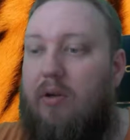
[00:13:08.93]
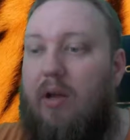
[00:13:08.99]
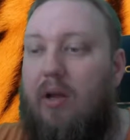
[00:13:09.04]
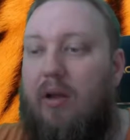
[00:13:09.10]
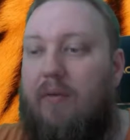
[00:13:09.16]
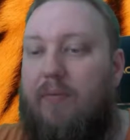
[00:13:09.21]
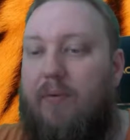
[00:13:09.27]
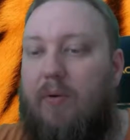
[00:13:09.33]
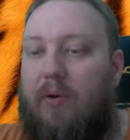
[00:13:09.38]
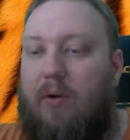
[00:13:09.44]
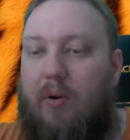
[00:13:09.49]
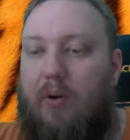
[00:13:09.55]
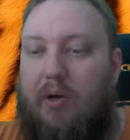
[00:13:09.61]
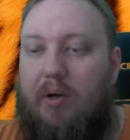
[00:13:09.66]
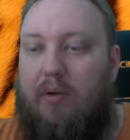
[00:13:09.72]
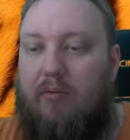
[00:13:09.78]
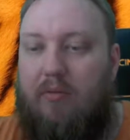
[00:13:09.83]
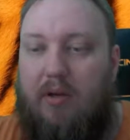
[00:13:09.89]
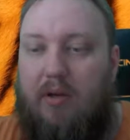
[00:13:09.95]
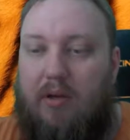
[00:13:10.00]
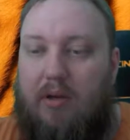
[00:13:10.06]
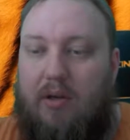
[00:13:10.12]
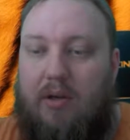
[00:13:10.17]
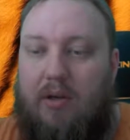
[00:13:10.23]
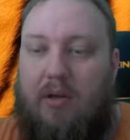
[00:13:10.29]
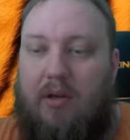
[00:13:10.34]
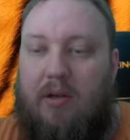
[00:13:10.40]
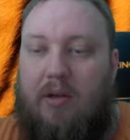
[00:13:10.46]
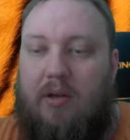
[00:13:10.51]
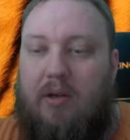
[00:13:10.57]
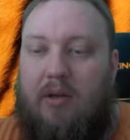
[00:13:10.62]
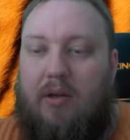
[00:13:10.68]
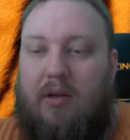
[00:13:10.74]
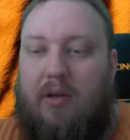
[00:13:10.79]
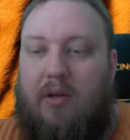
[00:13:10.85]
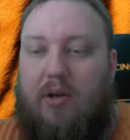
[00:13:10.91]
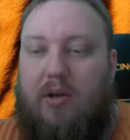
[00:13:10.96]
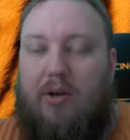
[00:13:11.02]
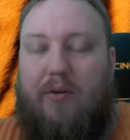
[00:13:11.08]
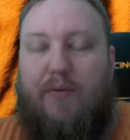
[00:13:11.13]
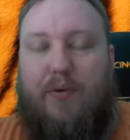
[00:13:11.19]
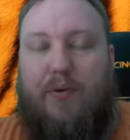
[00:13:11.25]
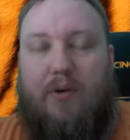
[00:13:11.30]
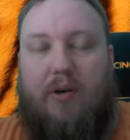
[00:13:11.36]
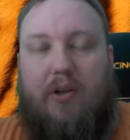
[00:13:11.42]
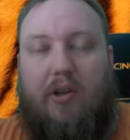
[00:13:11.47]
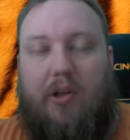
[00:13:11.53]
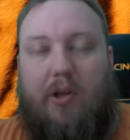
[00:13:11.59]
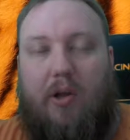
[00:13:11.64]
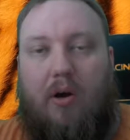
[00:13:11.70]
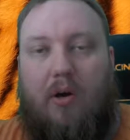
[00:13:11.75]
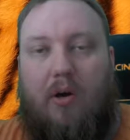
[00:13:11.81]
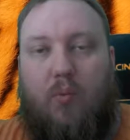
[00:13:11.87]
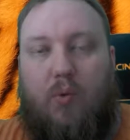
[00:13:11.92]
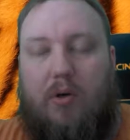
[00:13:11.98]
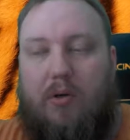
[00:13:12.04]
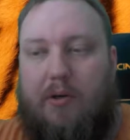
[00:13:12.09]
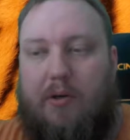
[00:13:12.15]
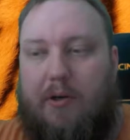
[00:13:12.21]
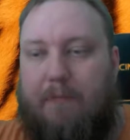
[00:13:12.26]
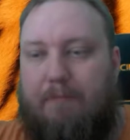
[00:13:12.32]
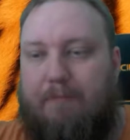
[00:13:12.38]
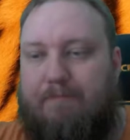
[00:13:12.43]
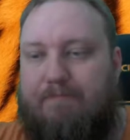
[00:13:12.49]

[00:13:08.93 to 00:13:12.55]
if you're going for a long walk.